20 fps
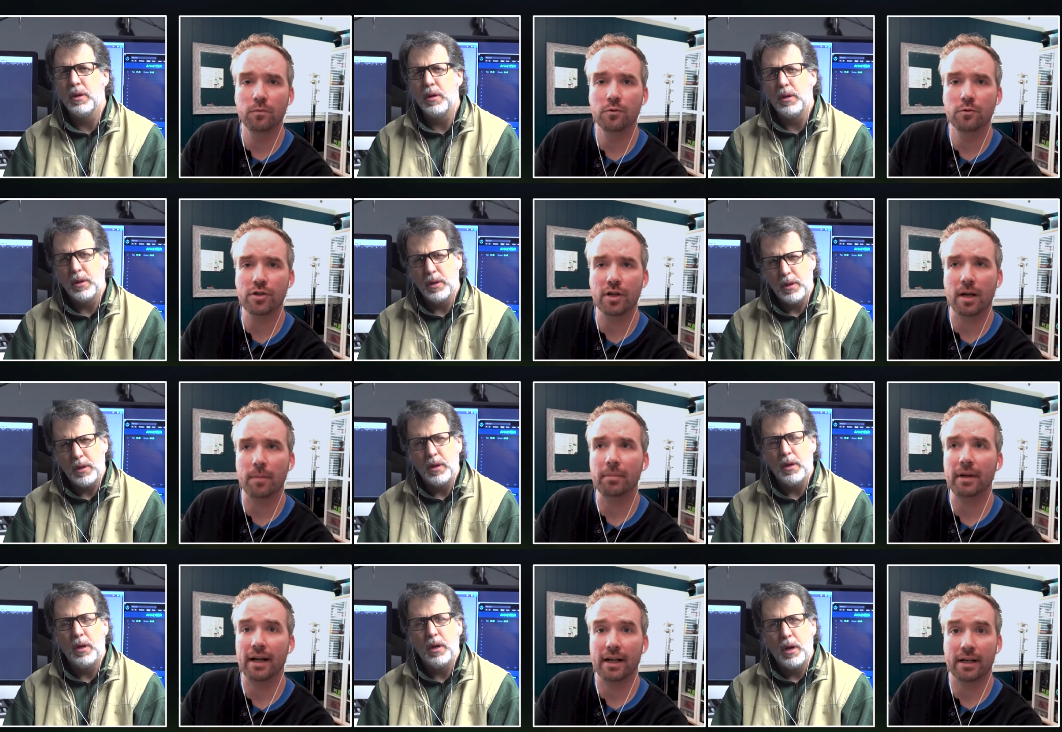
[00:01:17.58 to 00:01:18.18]

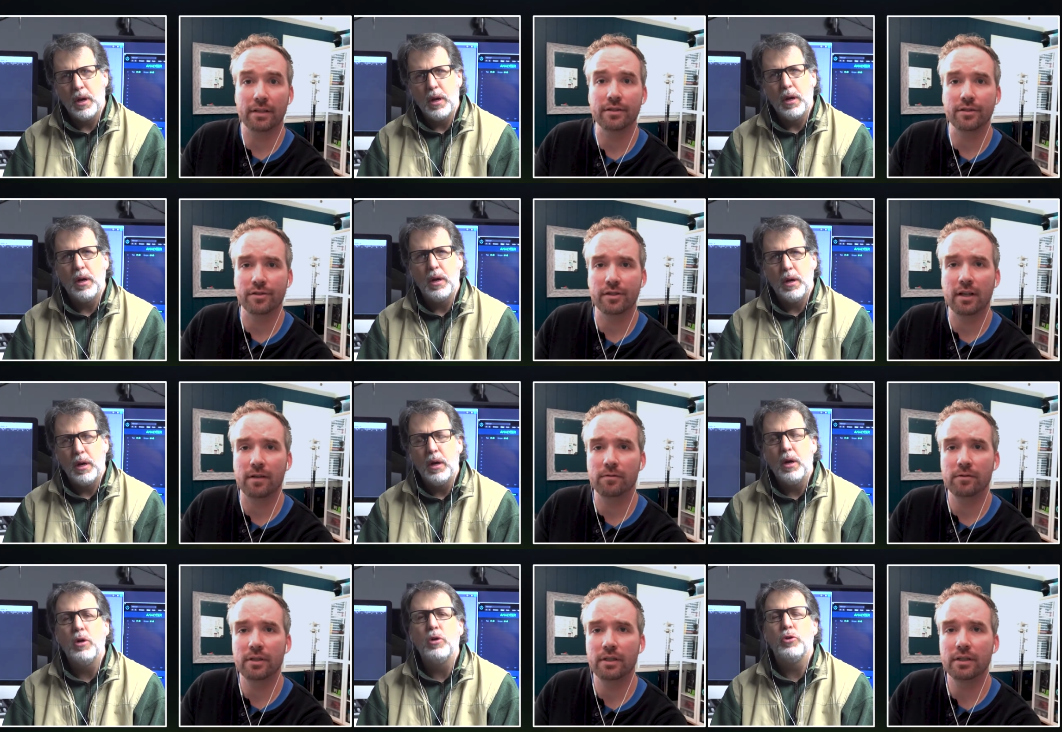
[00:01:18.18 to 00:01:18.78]
Speaker 1: shot back in the
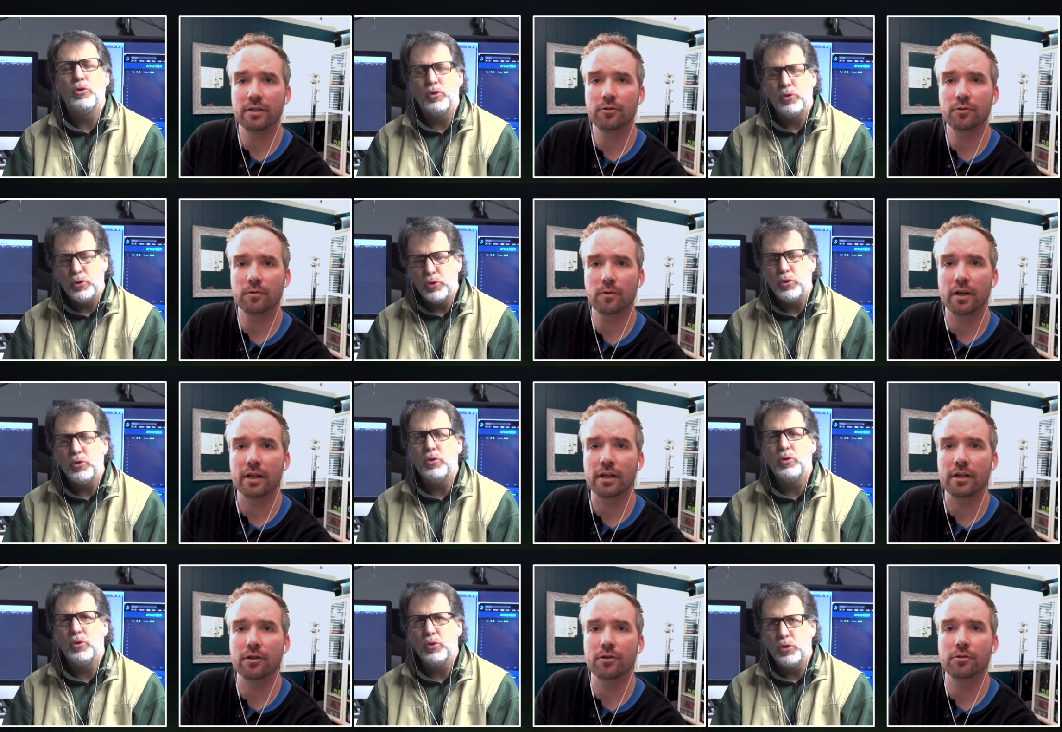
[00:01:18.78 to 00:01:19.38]
70s
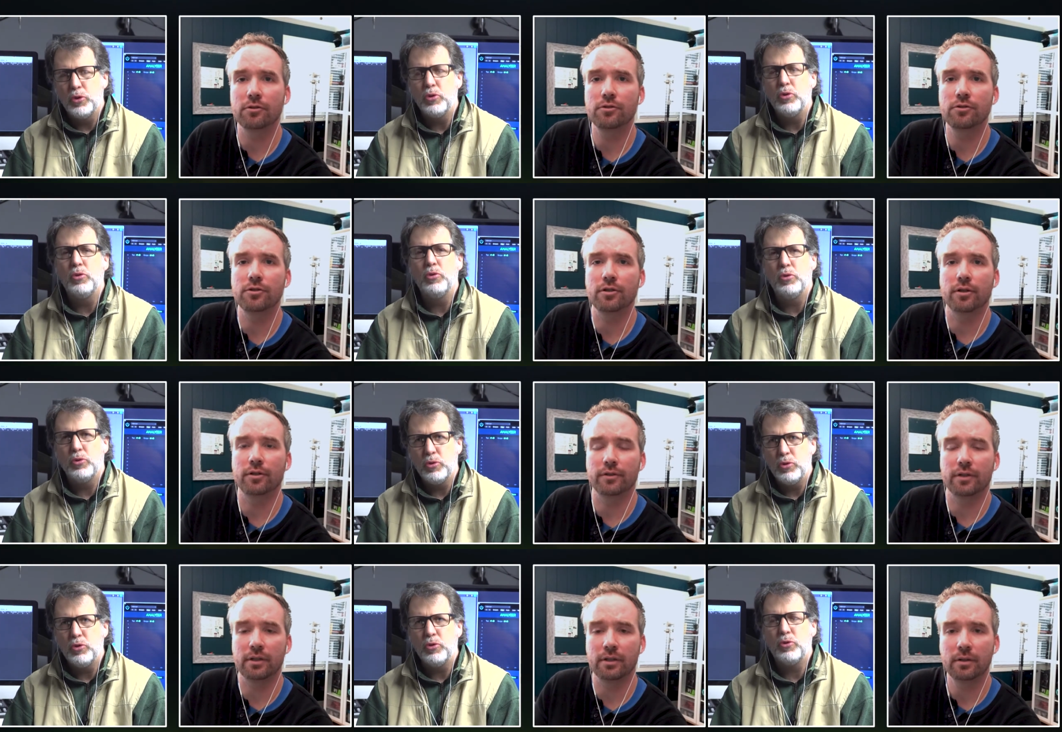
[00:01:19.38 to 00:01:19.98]
right here in New
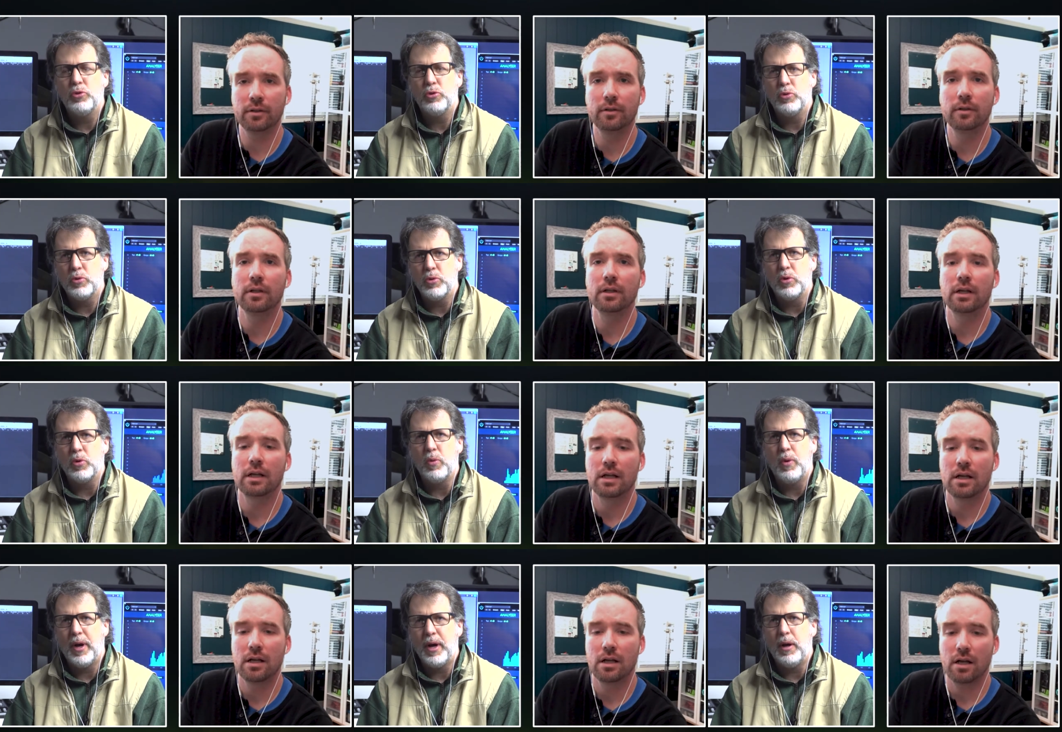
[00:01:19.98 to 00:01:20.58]
Jersey.
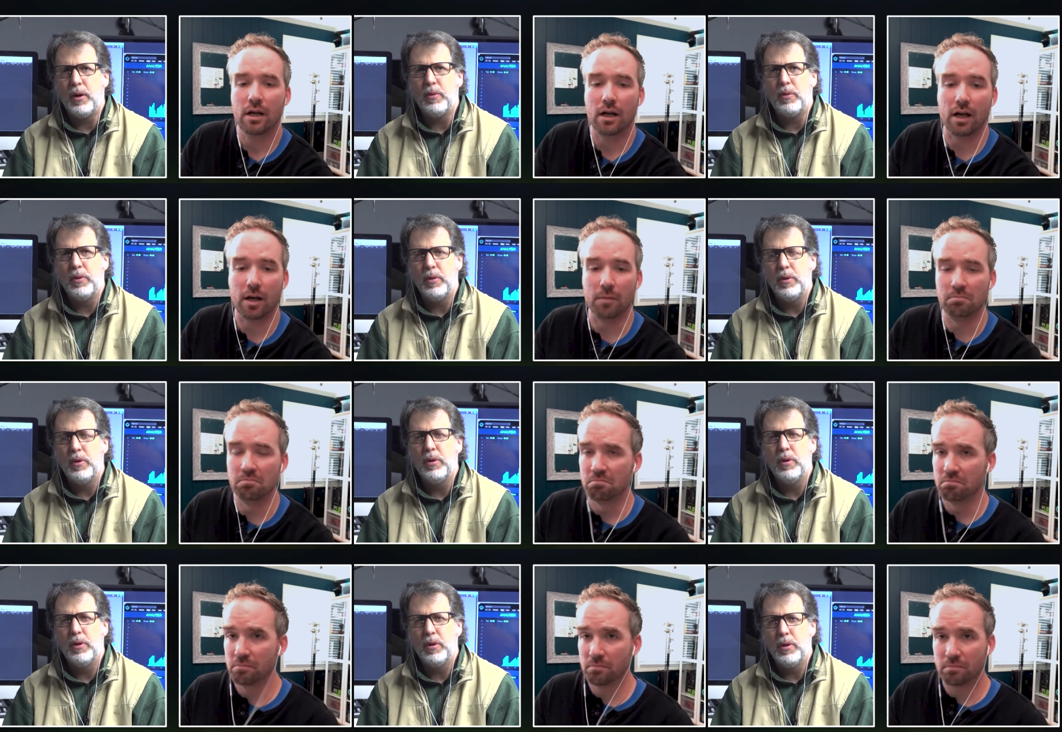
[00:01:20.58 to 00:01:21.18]
Sure, wow.
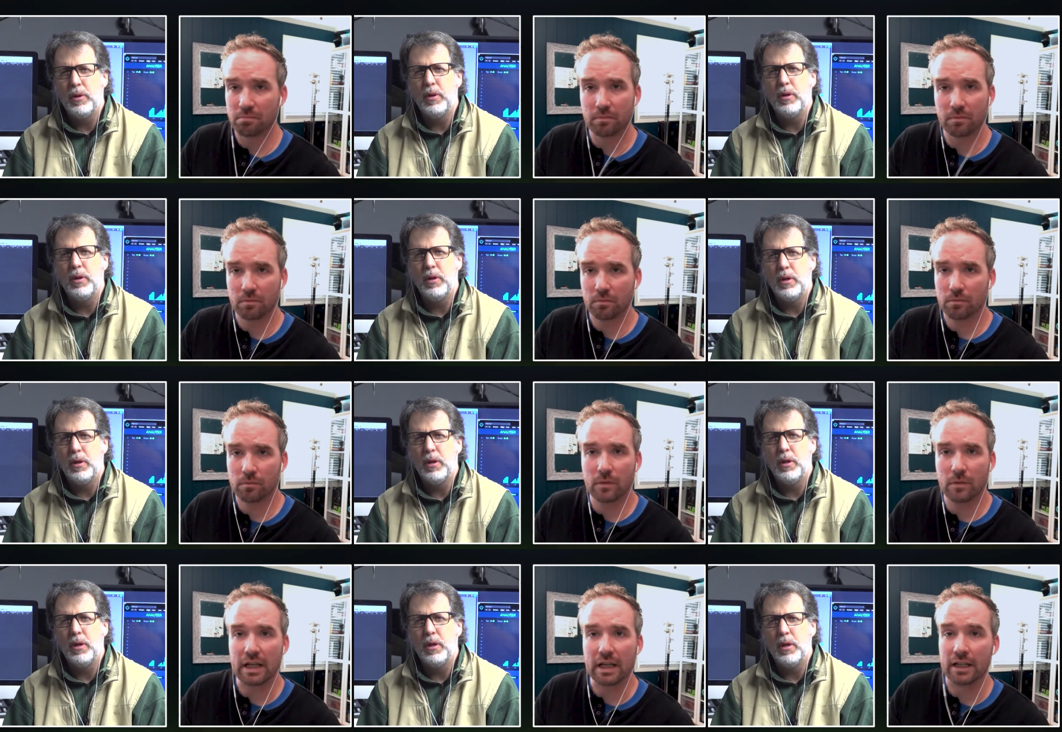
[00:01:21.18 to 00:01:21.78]
Um,
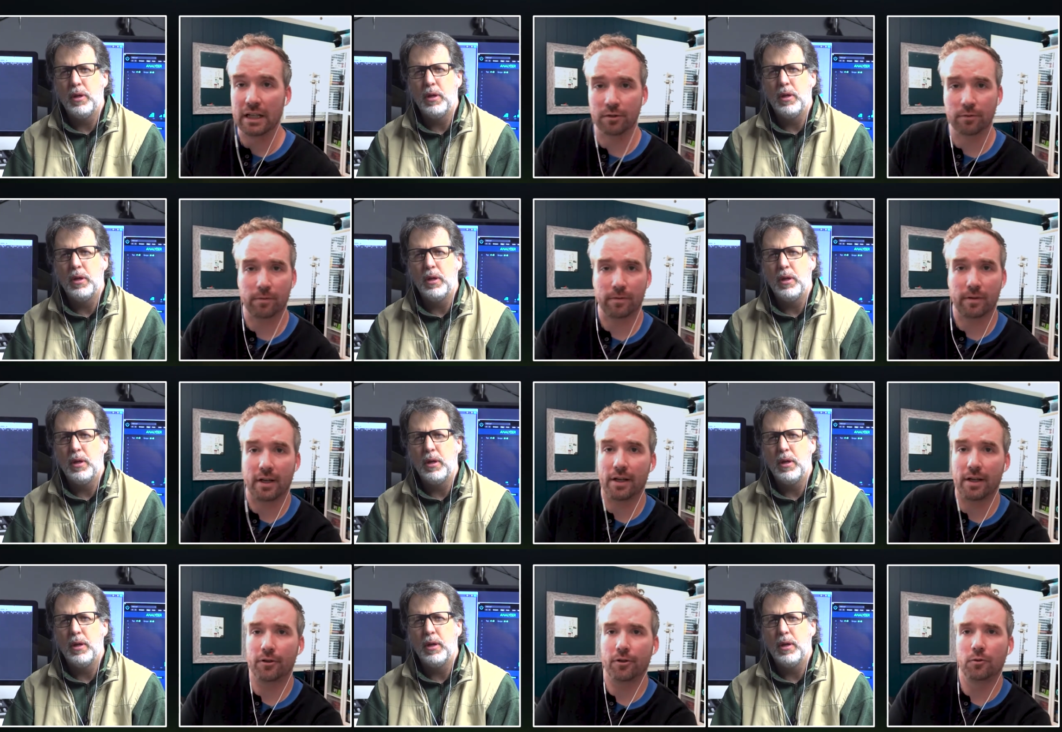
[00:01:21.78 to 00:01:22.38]
his
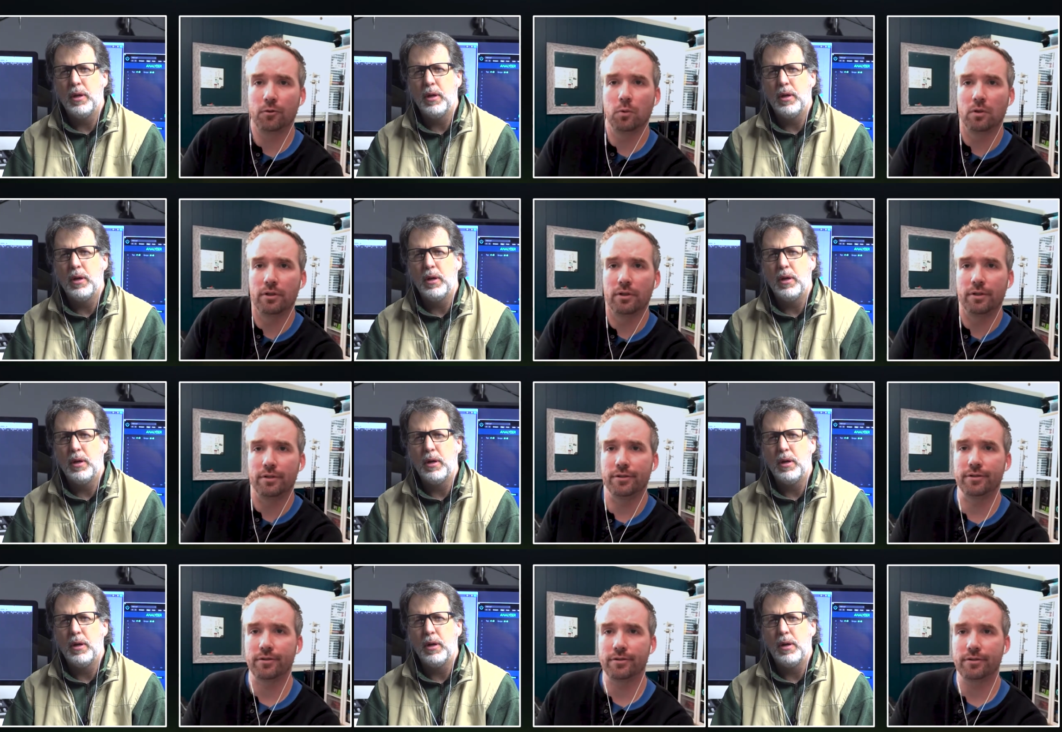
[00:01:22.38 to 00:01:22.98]
father
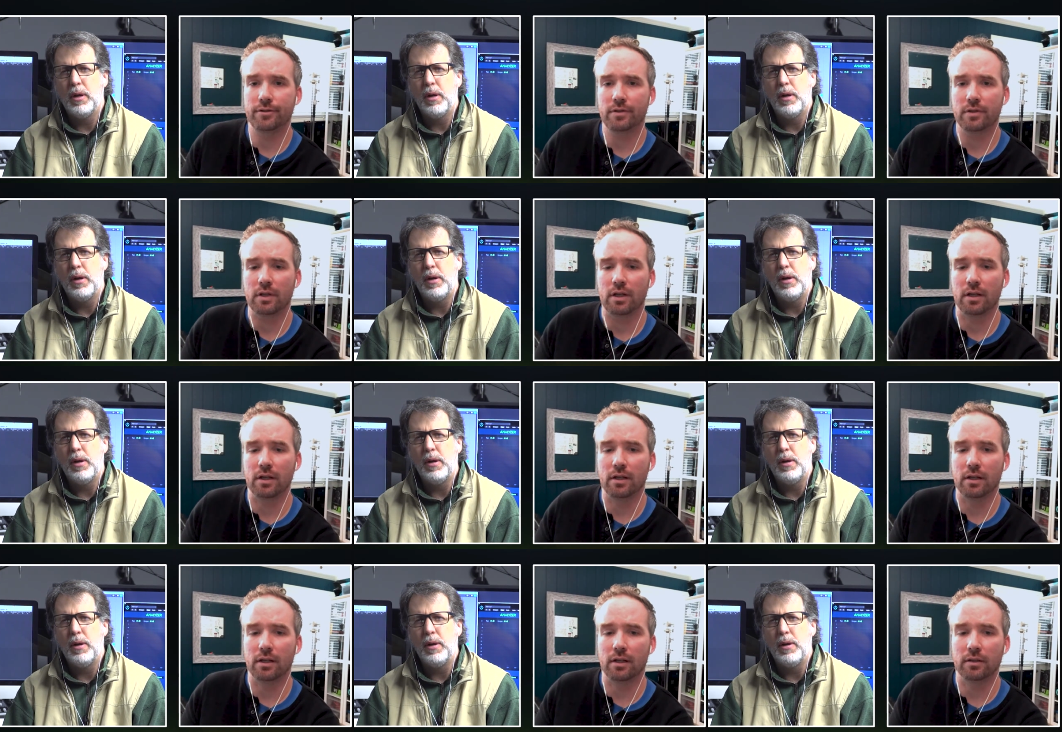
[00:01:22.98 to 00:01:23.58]
was
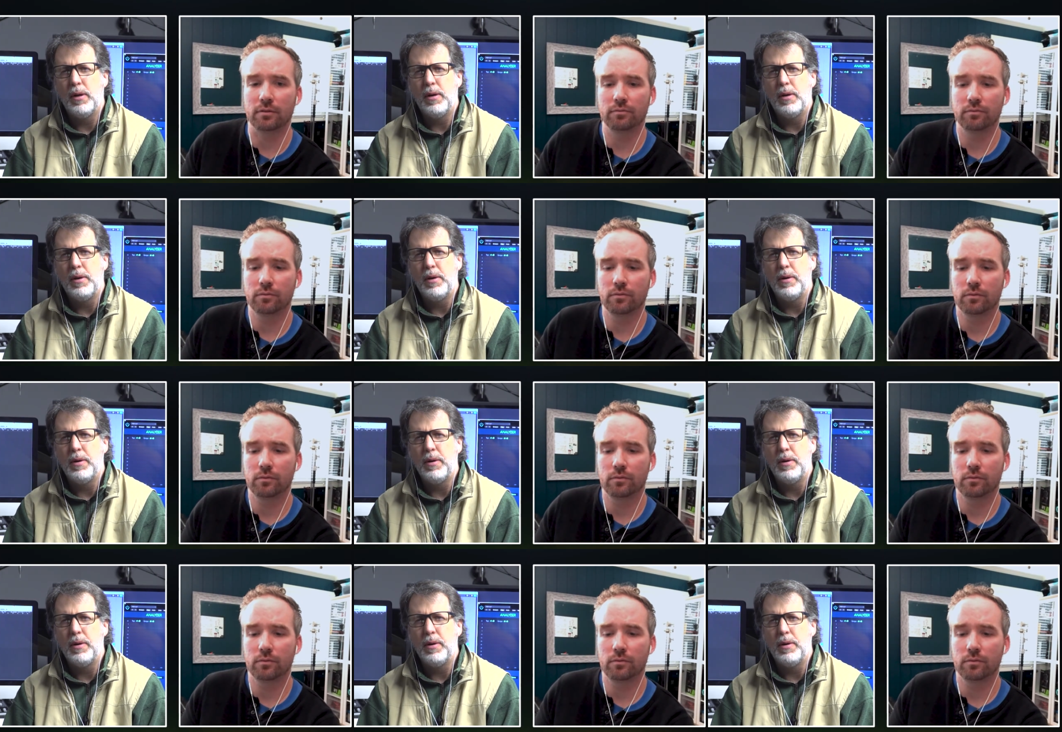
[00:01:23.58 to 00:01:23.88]
uh,